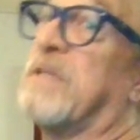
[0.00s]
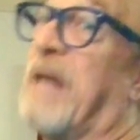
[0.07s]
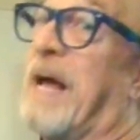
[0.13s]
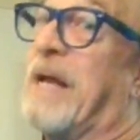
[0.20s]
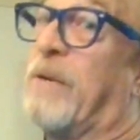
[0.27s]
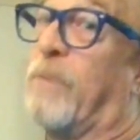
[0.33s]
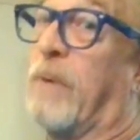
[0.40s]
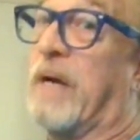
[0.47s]

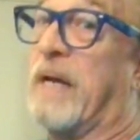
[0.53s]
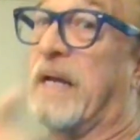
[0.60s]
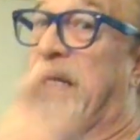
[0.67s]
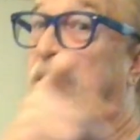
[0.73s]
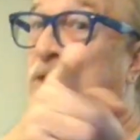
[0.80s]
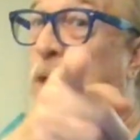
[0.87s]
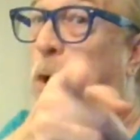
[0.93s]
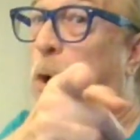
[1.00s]

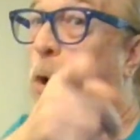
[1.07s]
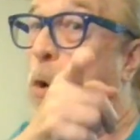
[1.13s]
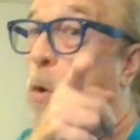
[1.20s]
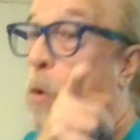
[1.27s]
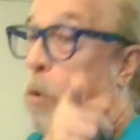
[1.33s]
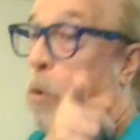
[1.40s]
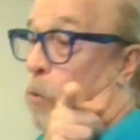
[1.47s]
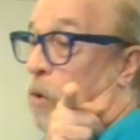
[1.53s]
sideways
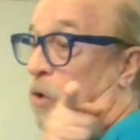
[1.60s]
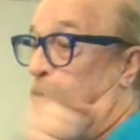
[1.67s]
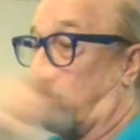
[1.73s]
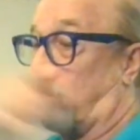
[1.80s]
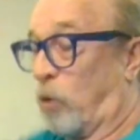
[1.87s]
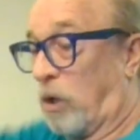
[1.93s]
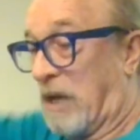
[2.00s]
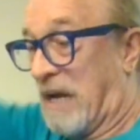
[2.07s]
while
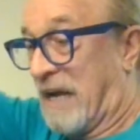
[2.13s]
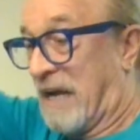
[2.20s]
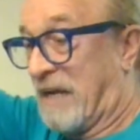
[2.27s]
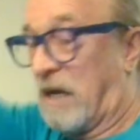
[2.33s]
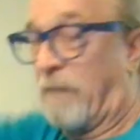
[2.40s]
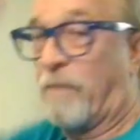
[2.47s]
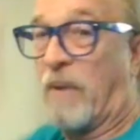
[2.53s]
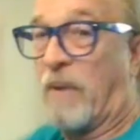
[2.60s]
you're
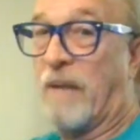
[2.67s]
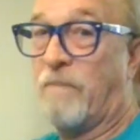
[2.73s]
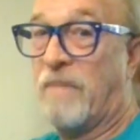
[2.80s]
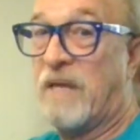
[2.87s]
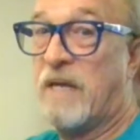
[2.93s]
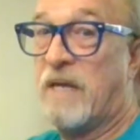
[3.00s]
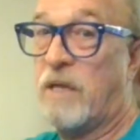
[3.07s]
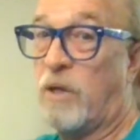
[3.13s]
lined up
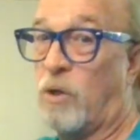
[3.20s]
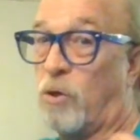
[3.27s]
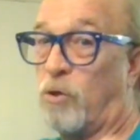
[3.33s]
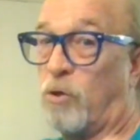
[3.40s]
on me.